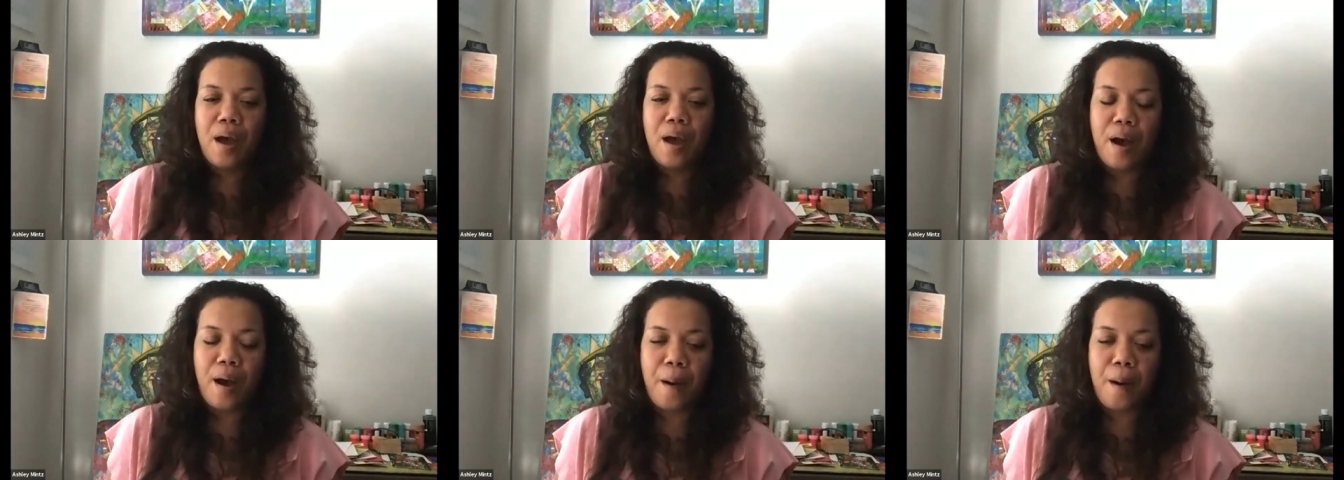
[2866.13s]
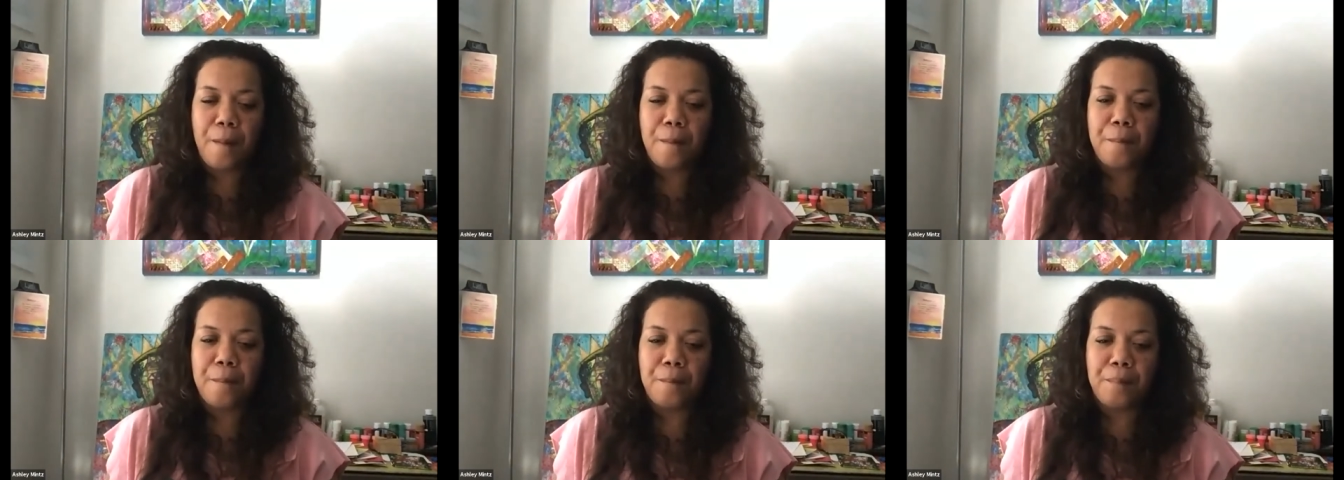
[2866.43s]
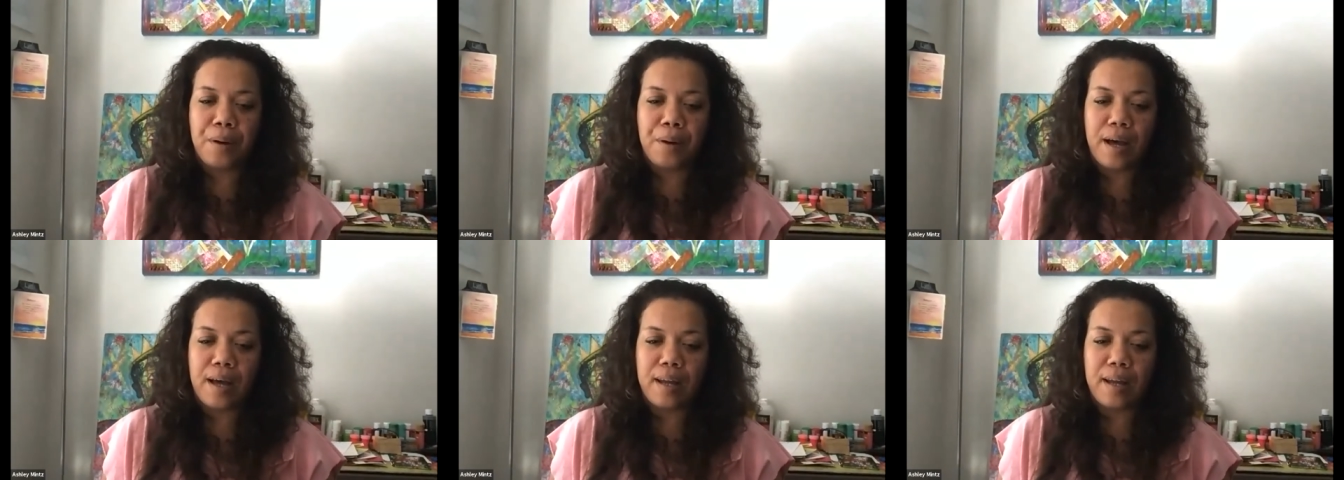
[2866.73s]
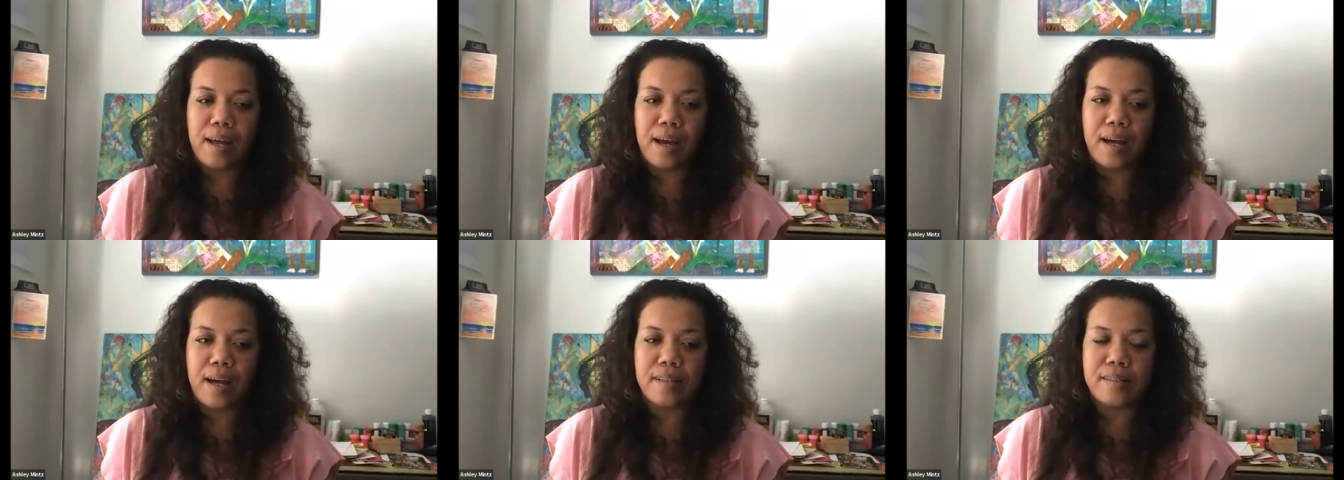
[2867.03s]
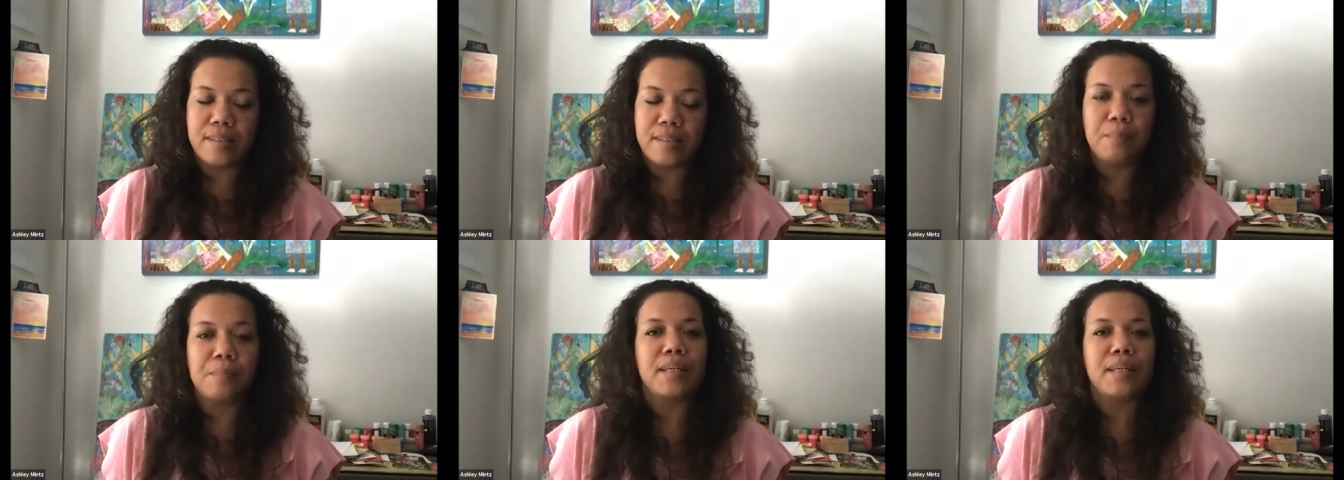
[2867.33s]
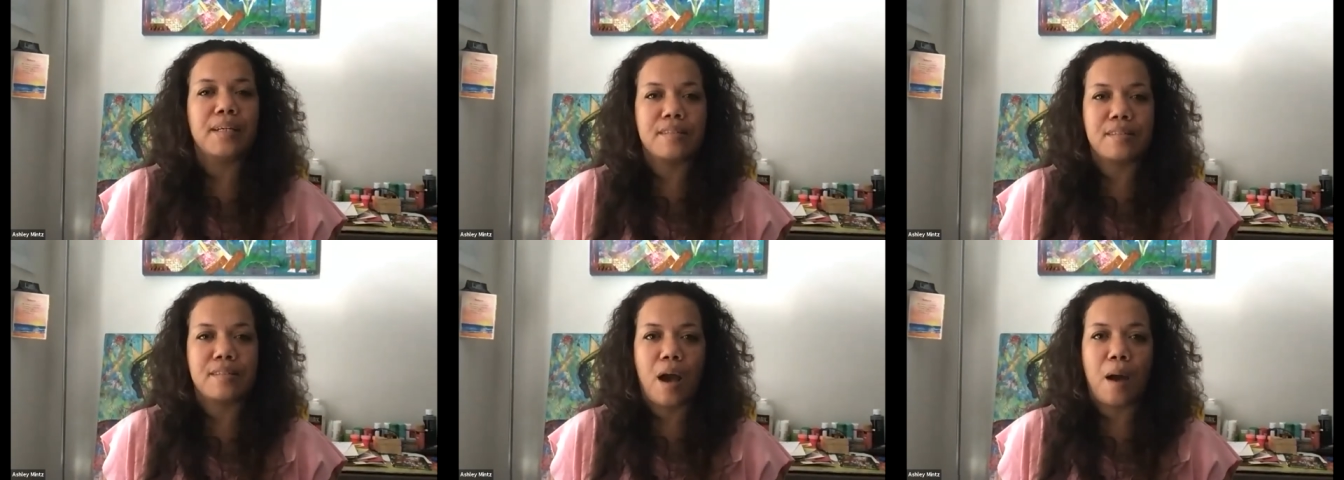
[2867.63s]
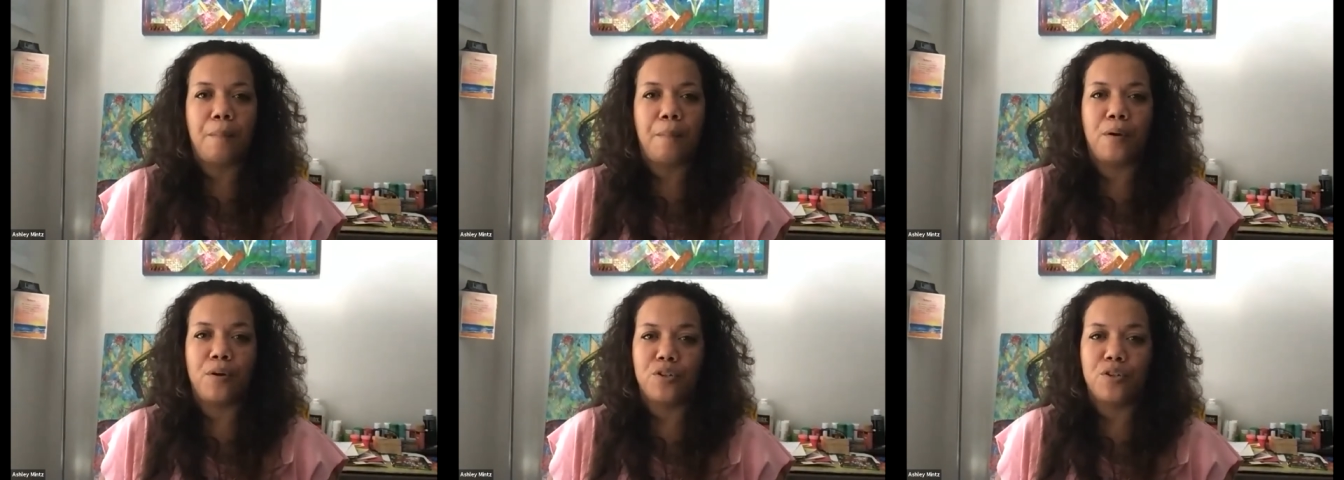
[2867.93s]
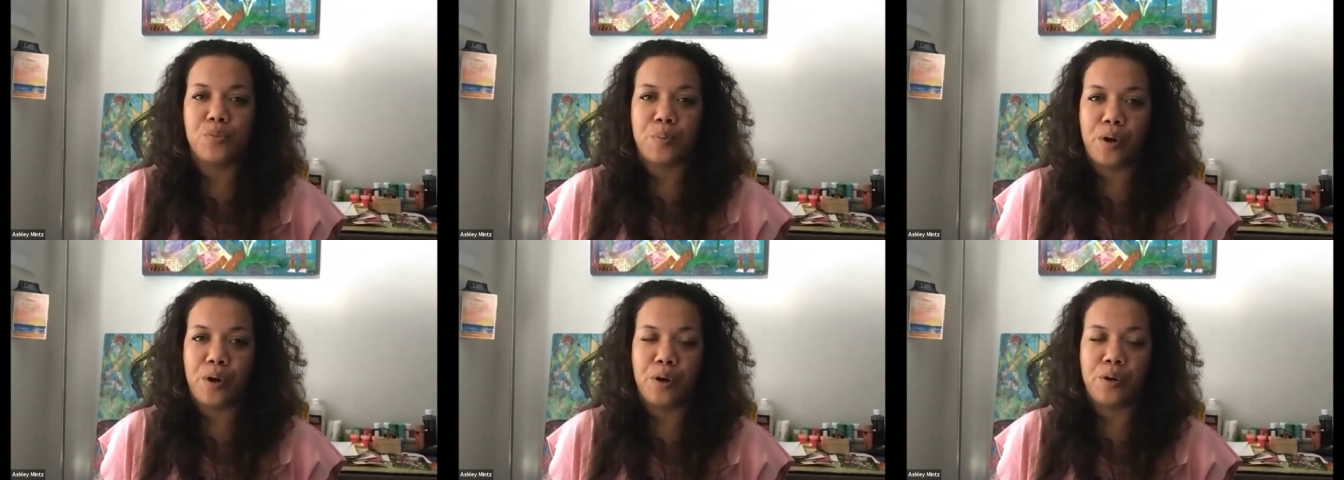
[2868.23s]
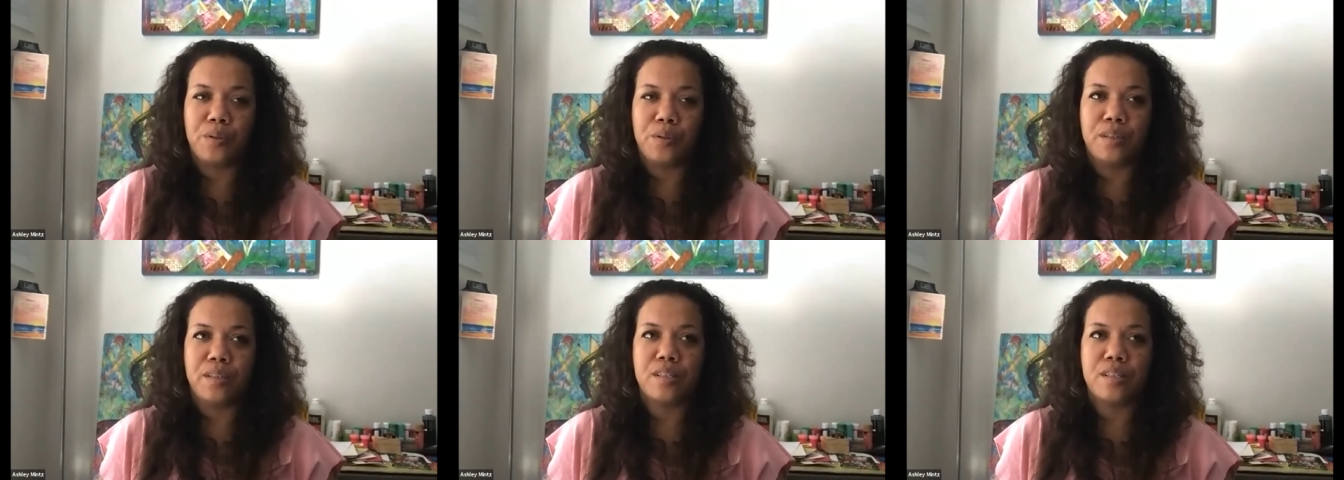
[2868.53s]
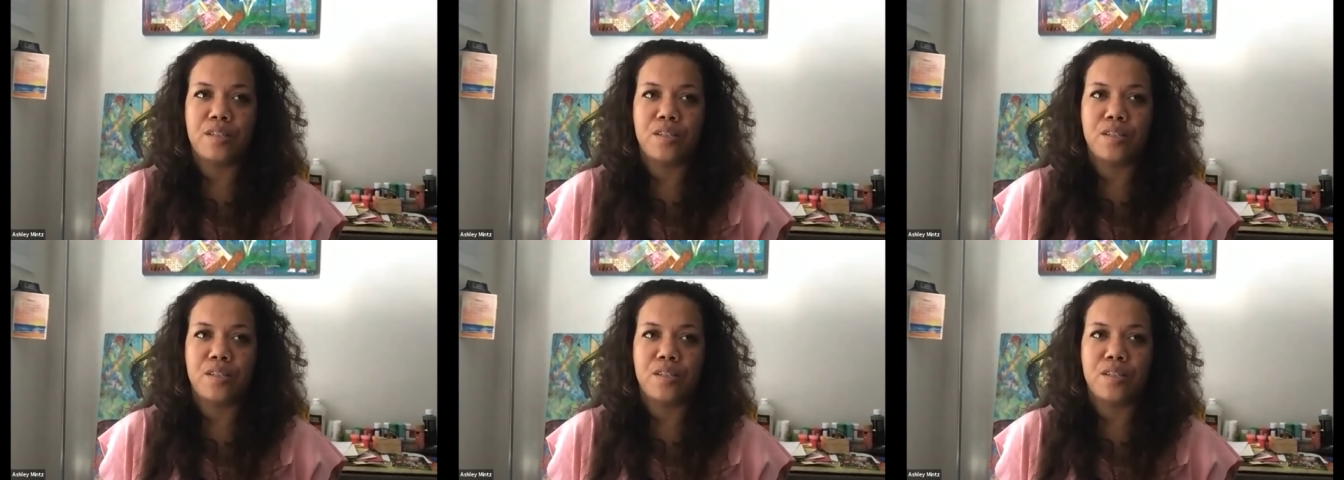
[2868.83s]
But some things got postponed.